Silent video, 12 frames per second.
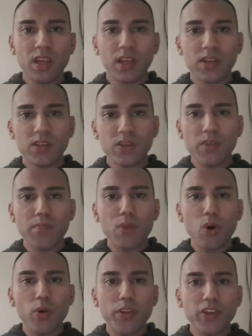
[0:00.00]
So, the
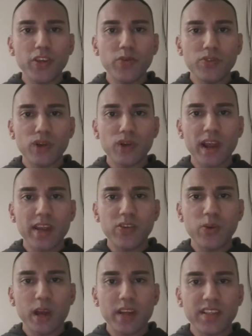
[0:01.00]
more you try
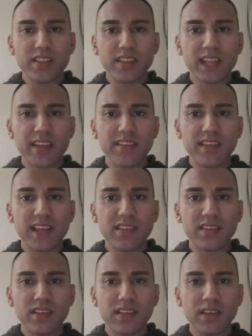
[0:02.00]
to understand
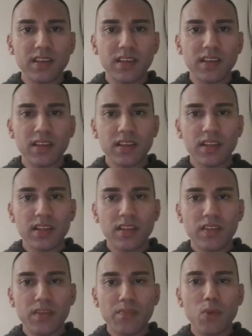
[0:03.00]
it,
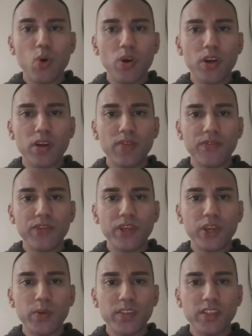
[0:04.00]
the more
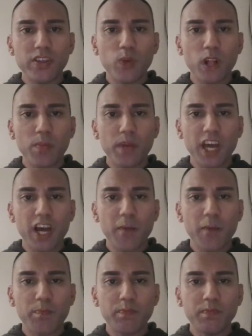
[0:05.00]
confused you will
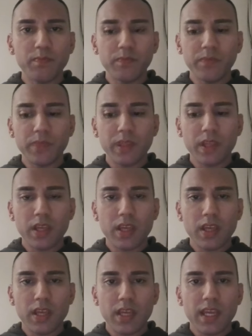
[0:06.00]
become
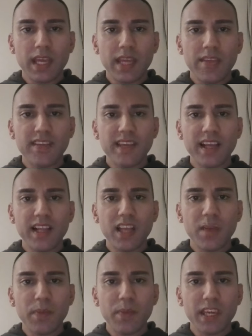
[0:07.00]
until
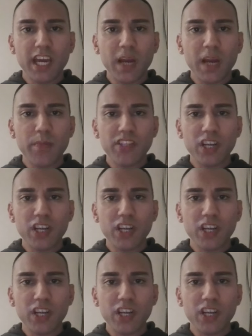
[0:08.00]
it becomes